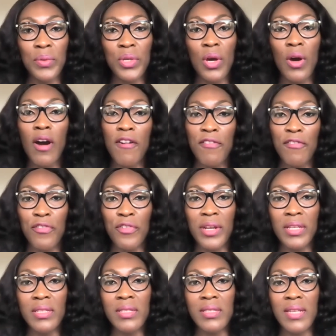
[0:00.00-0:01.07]
your
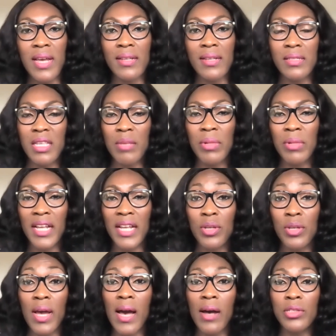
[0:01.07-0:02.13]
offerings are similar
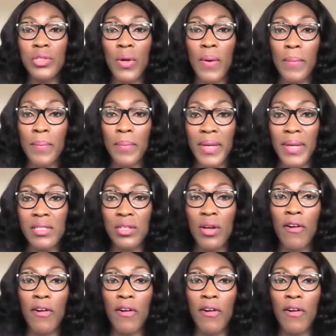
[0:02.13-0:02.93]
to outcome-based